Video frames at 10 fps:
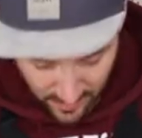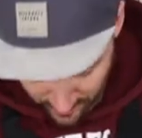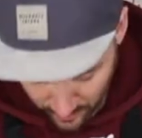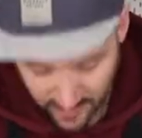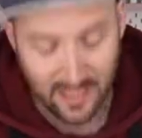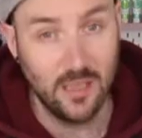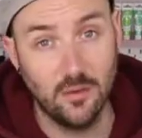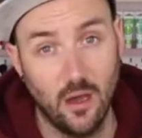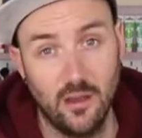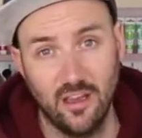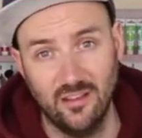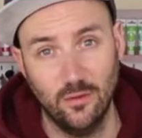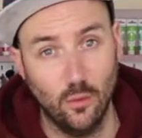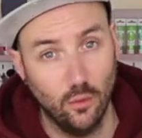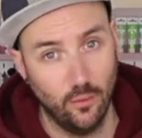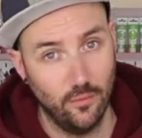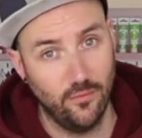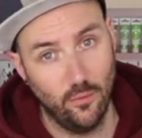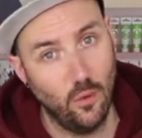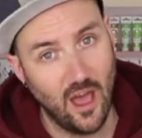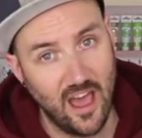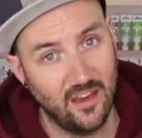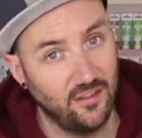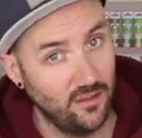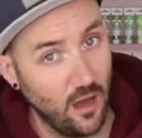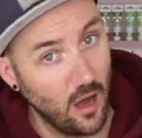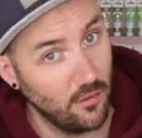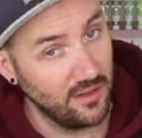and then we're going to keep going until all 4 eggs are